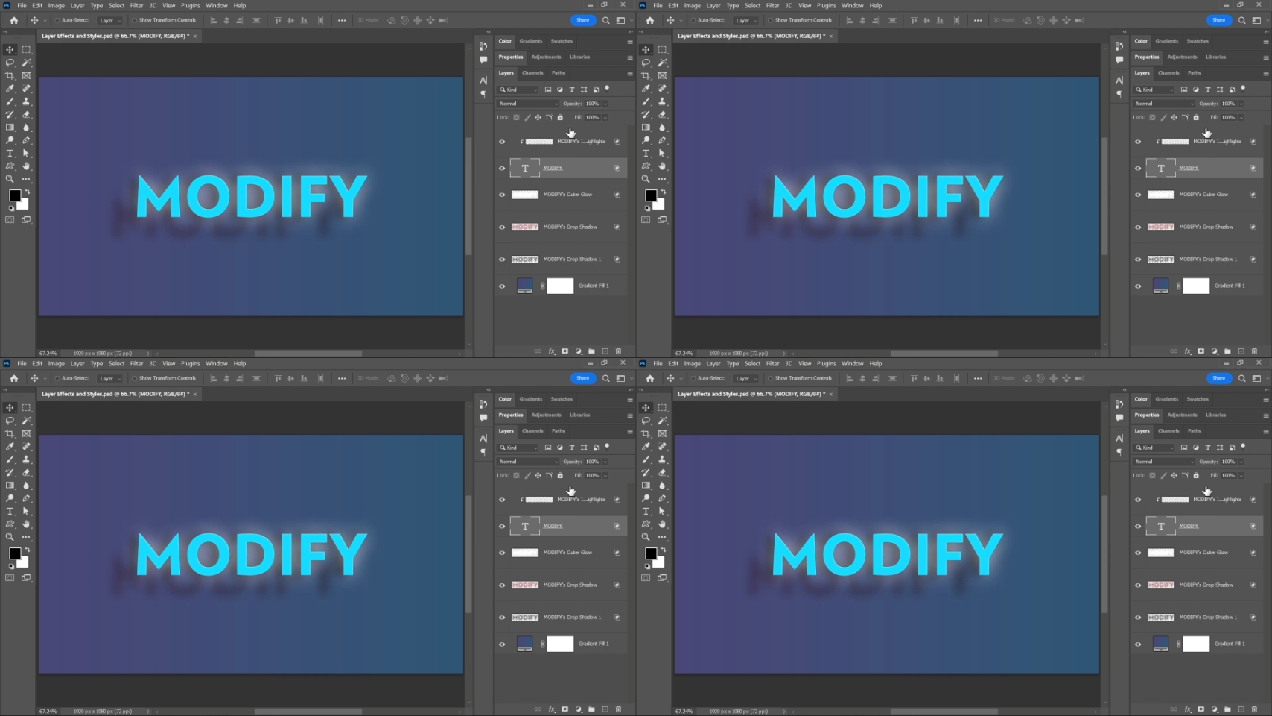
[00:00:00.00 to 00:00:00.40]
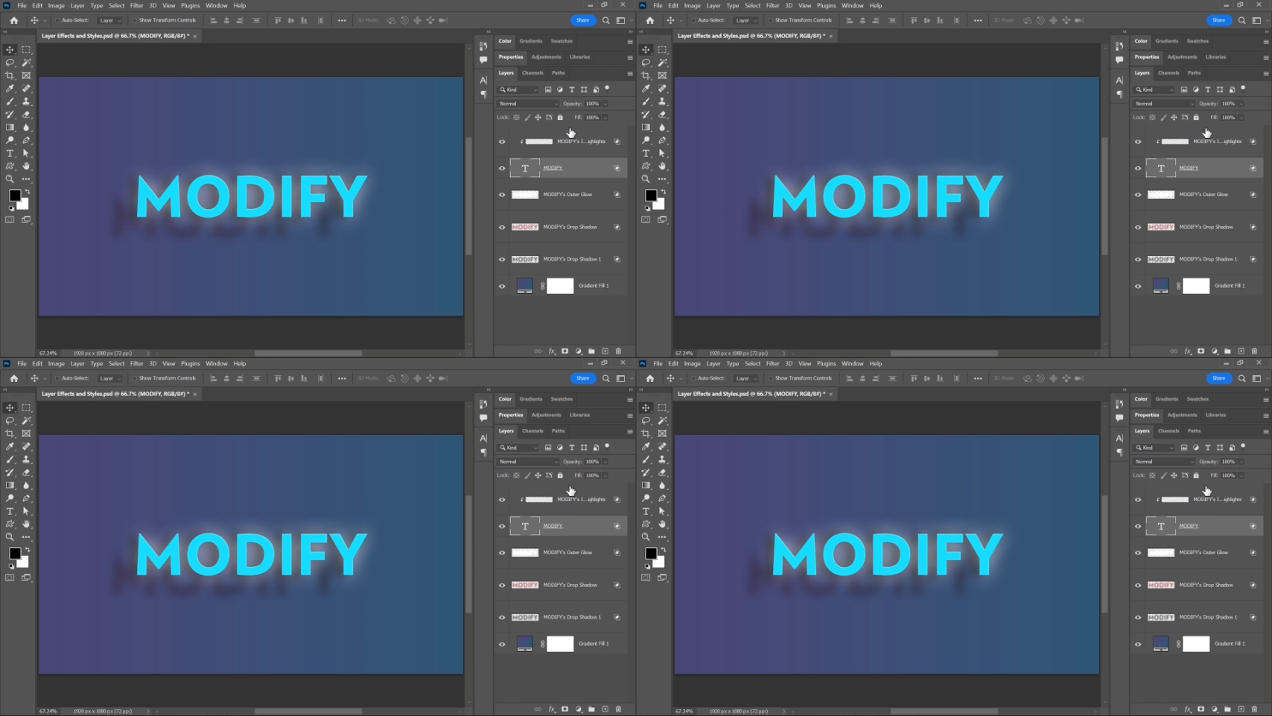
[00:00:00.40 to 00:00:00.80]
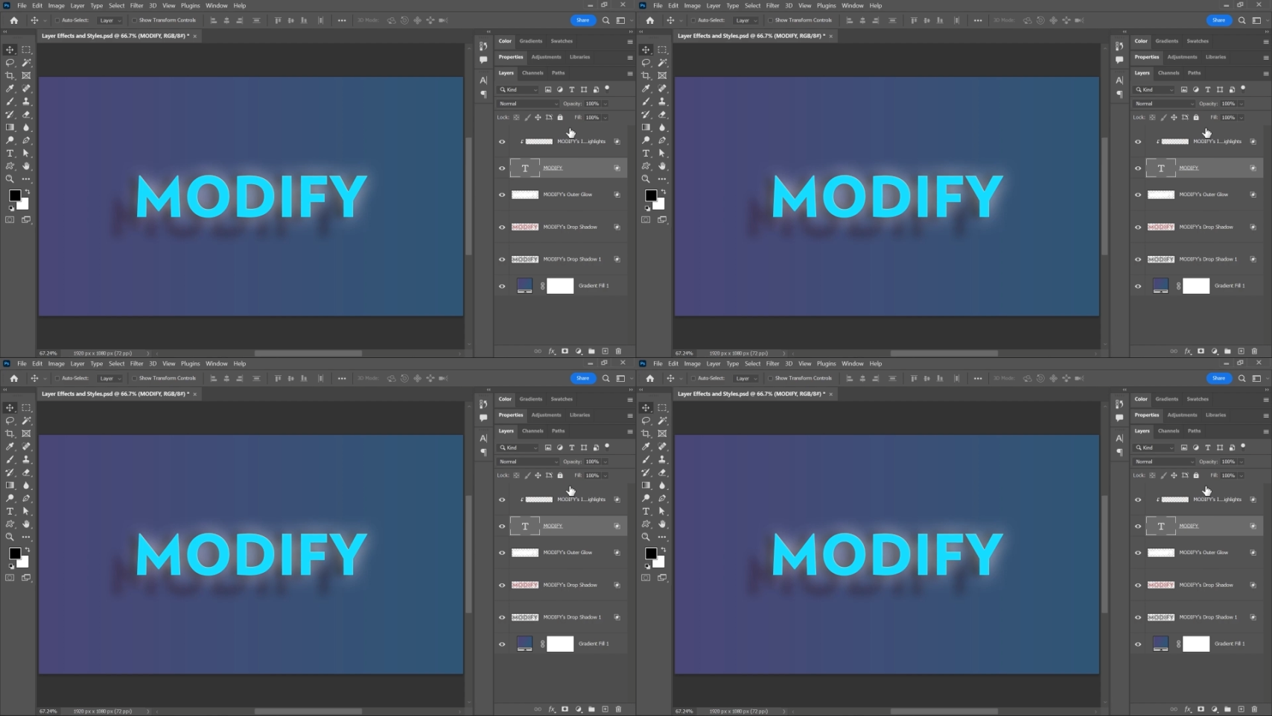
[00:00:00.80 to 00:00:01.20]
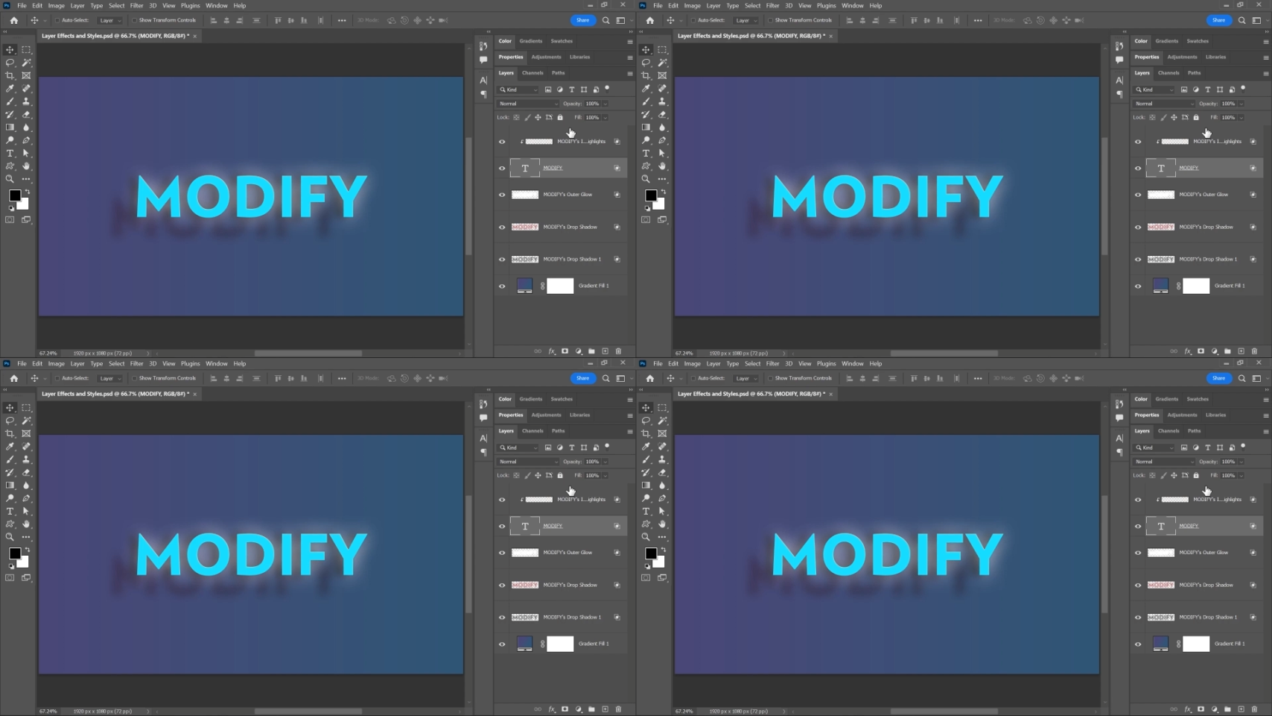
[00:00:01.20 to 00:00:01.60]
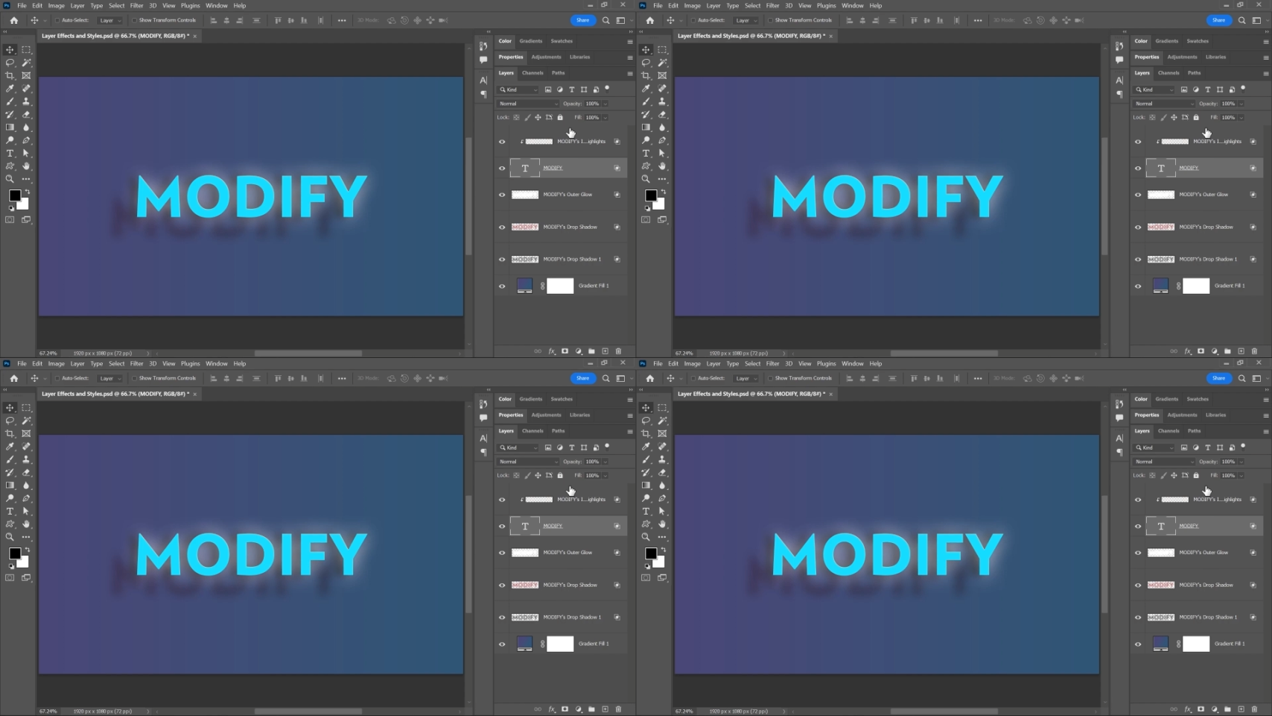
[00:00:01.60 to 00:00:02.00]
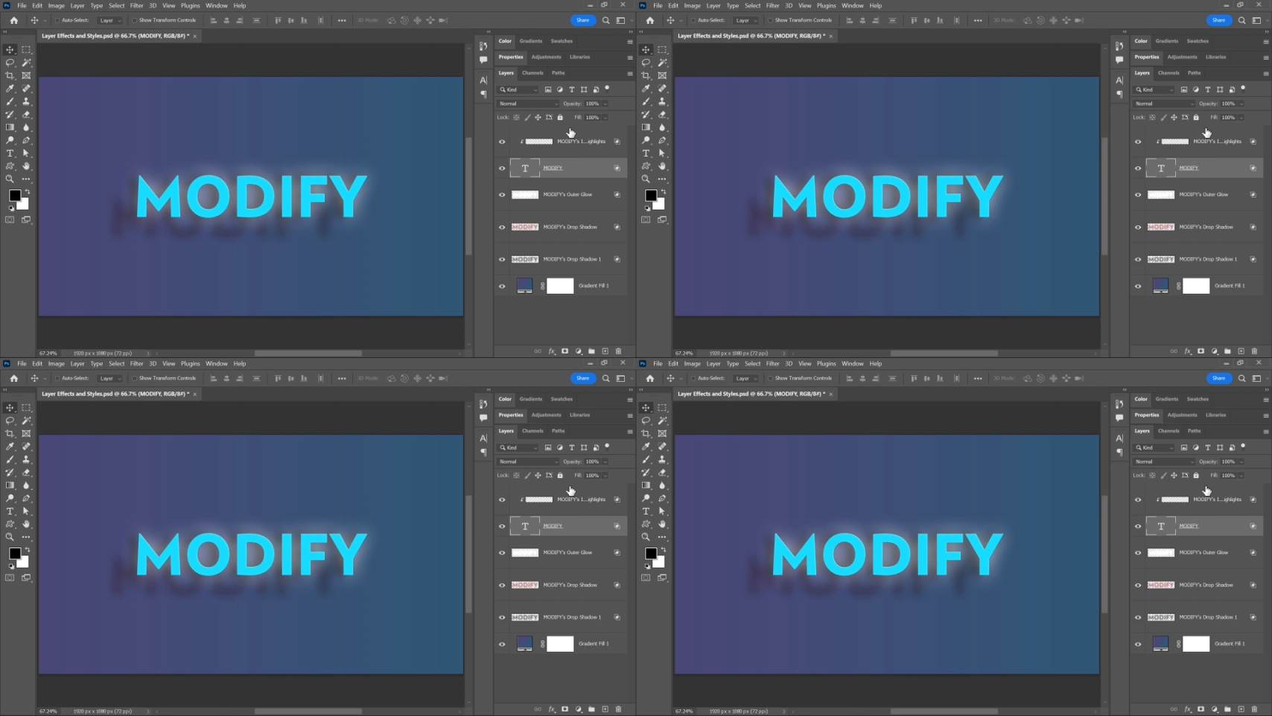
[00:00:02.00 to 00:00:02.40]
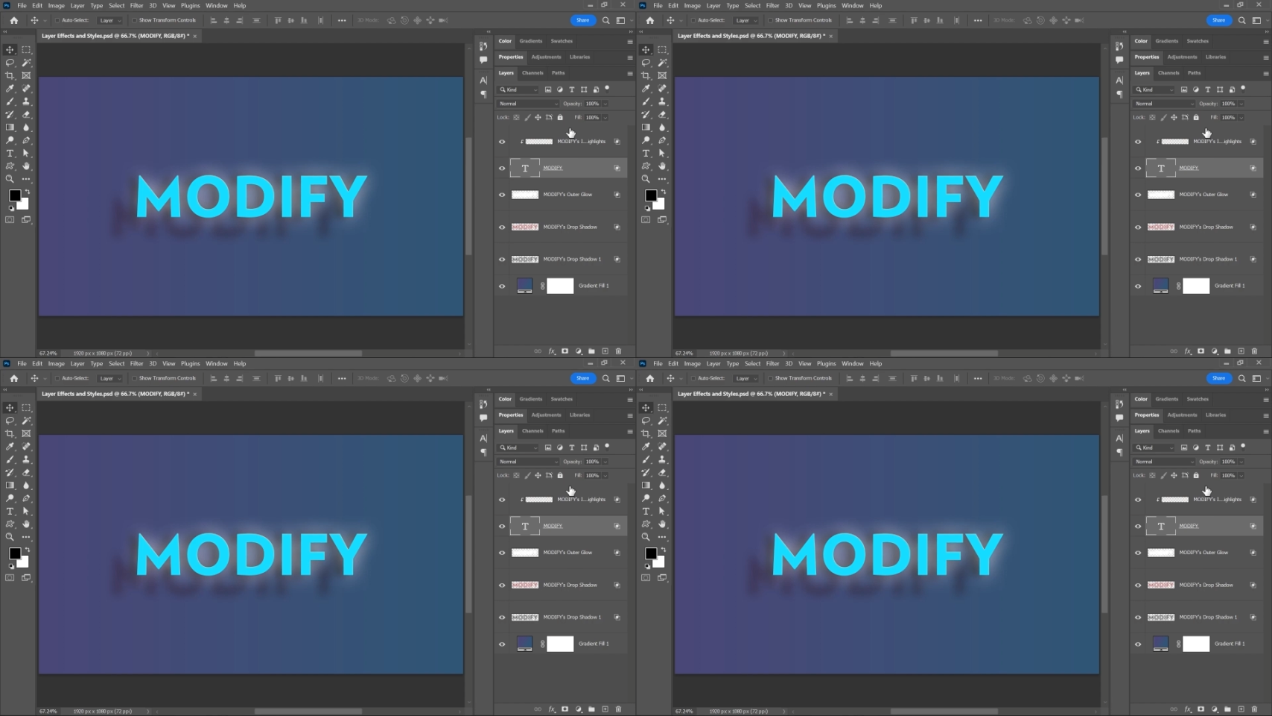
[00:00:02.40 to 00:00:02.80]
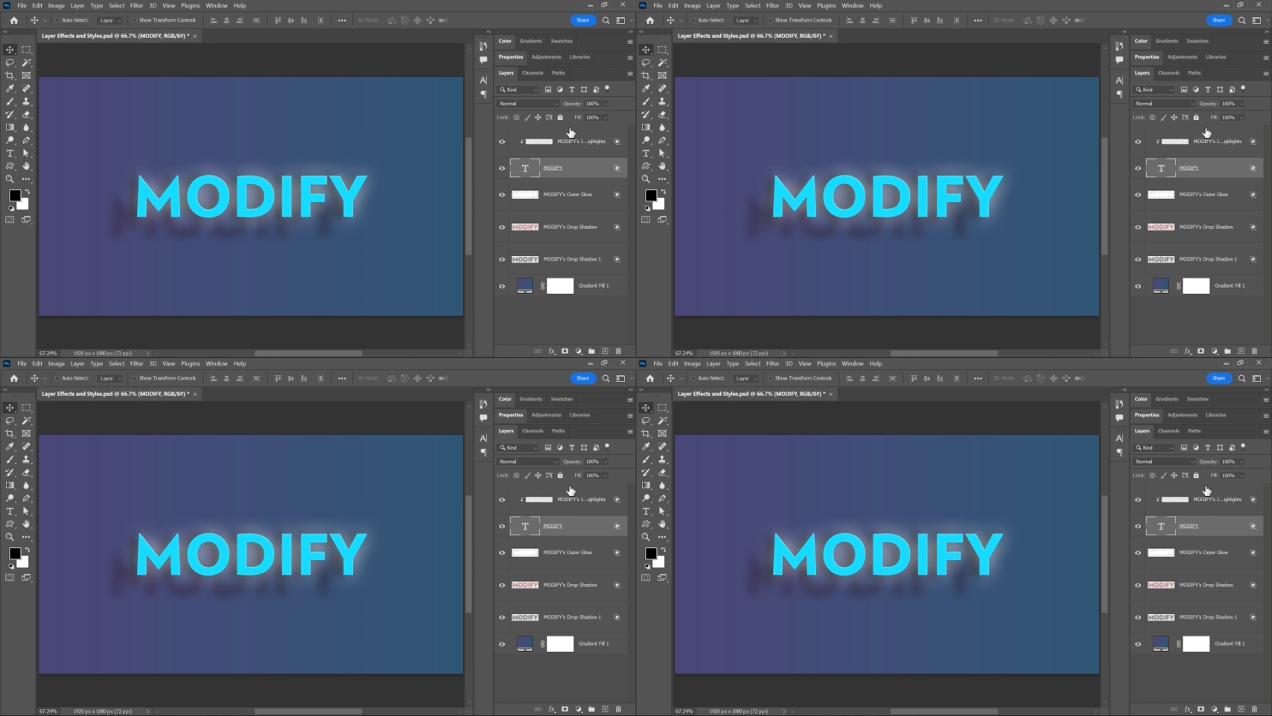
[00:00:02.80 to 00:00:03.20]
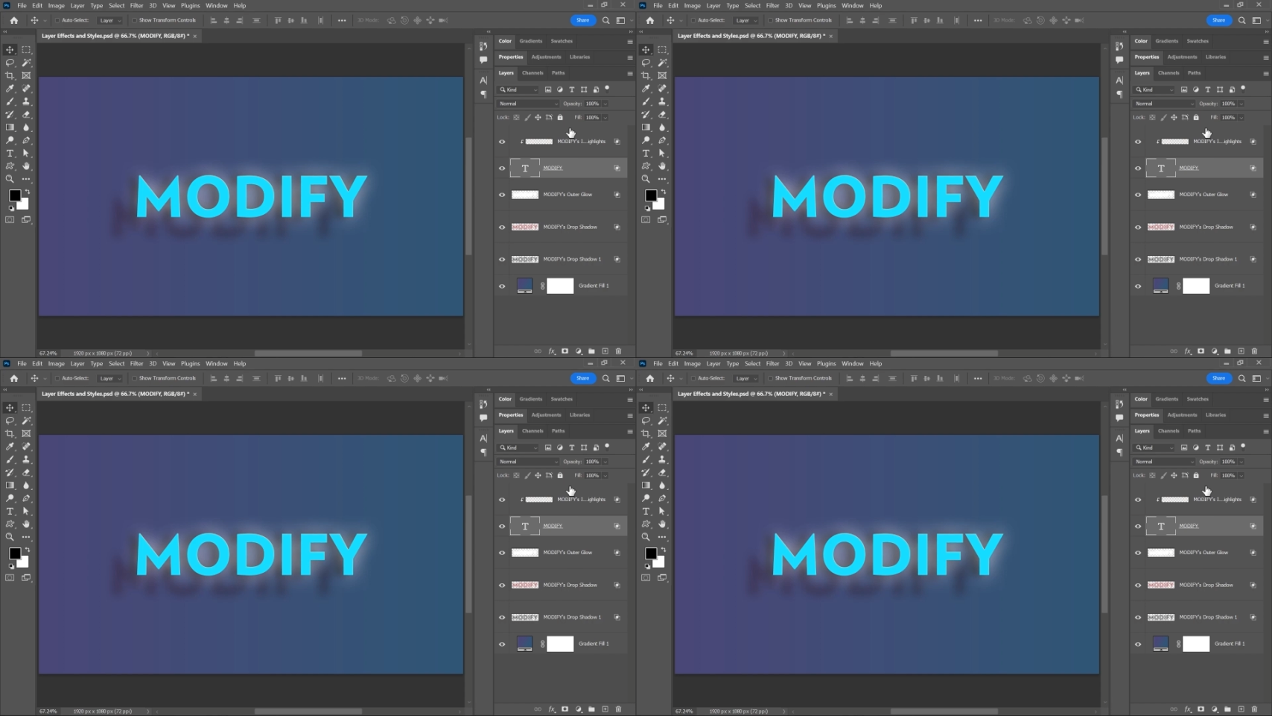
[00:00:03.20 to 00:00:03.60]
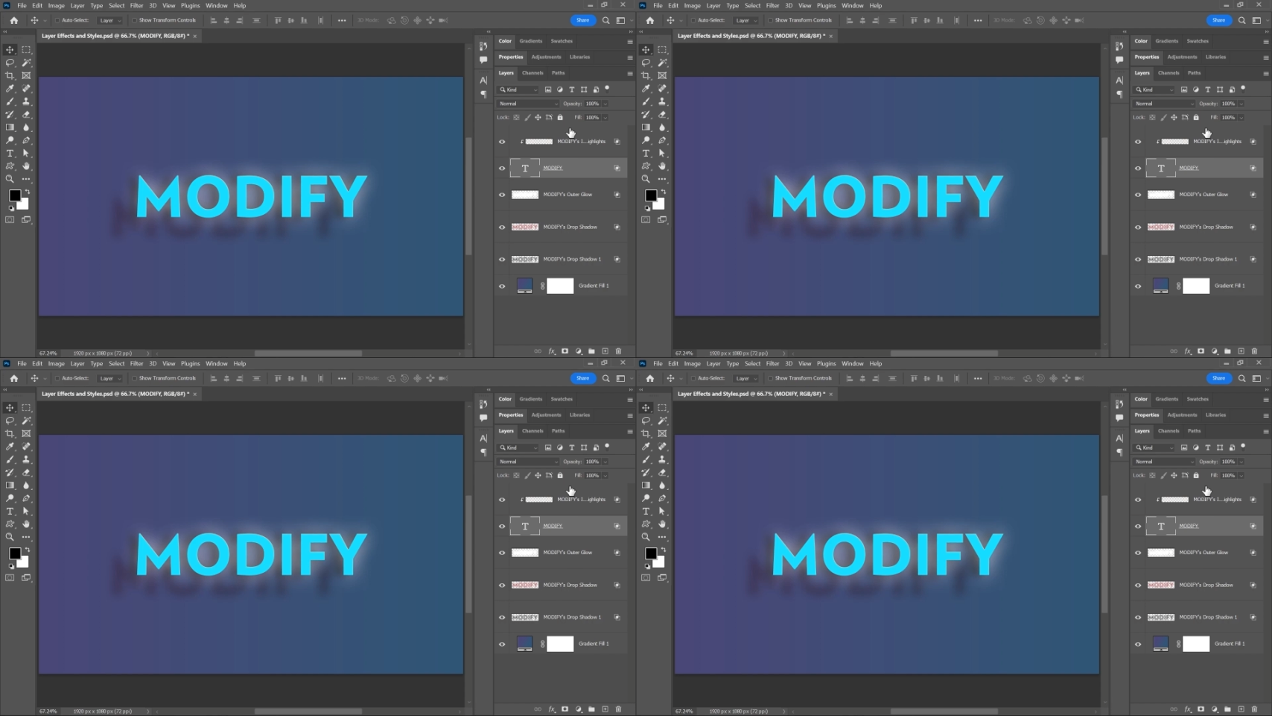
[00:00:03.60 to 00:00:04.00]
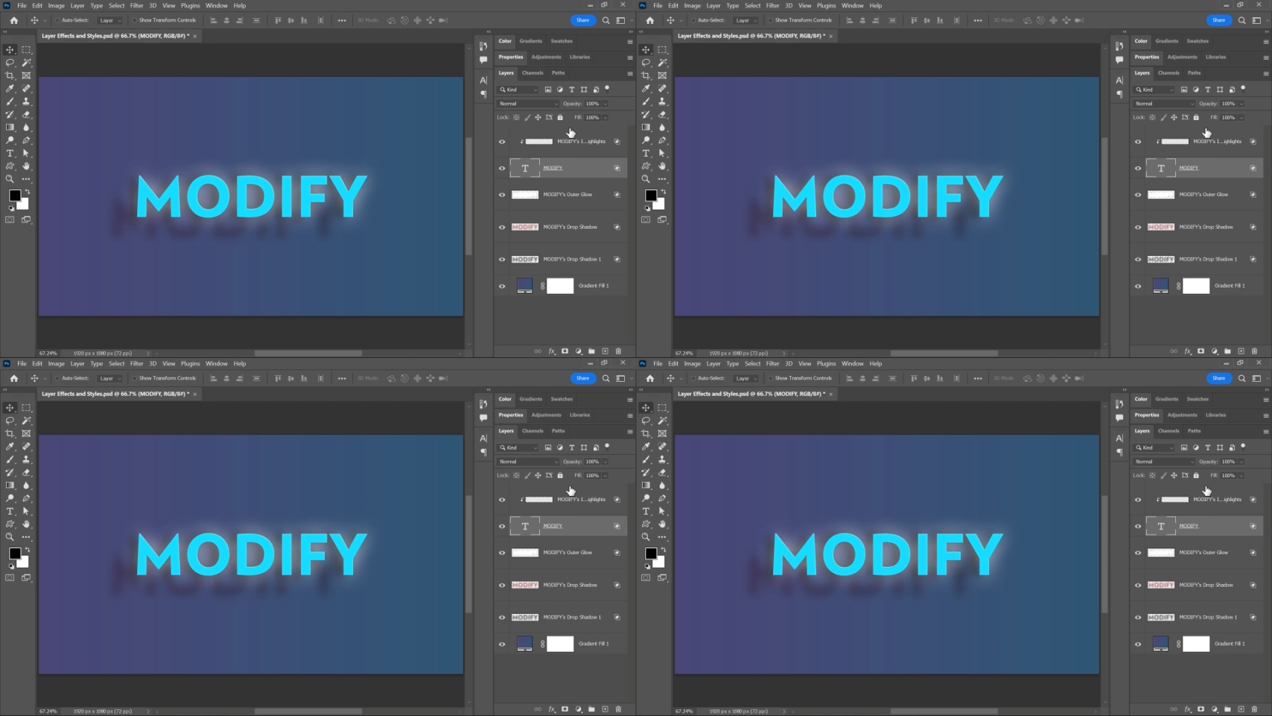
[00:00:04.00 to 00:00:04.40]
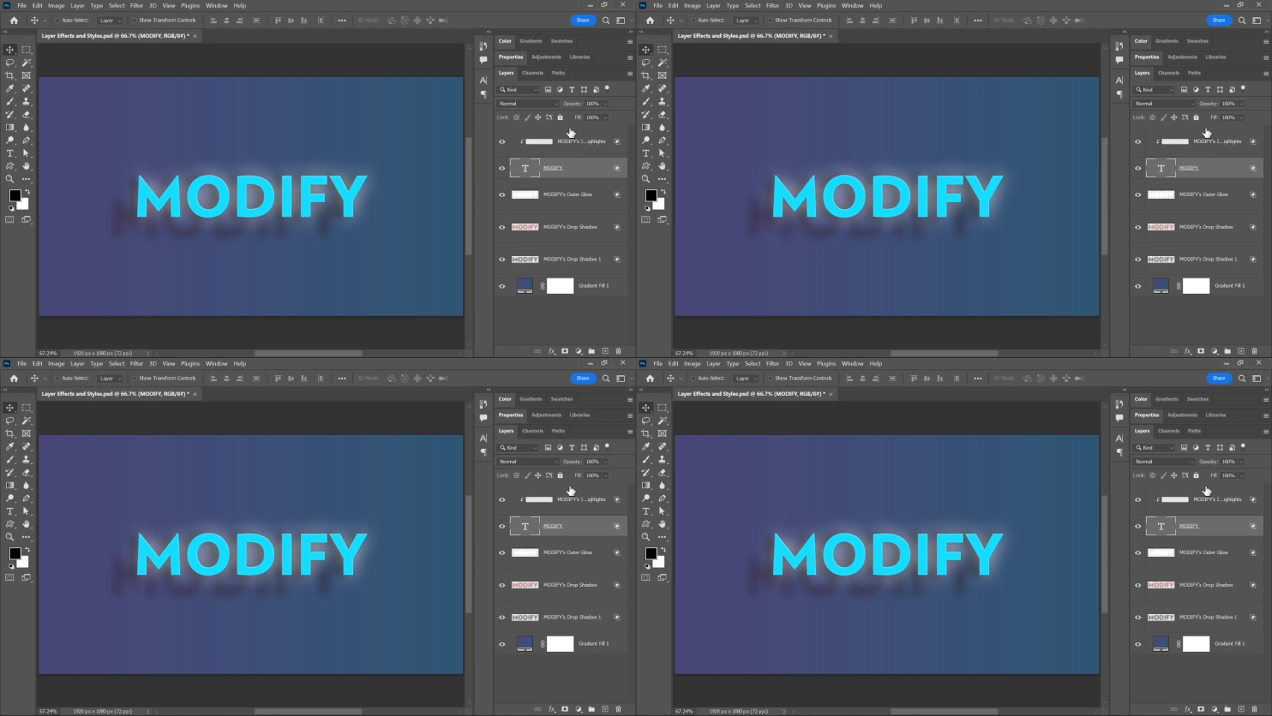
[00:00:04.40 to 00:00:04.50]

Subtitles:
[unreadable: no face in view]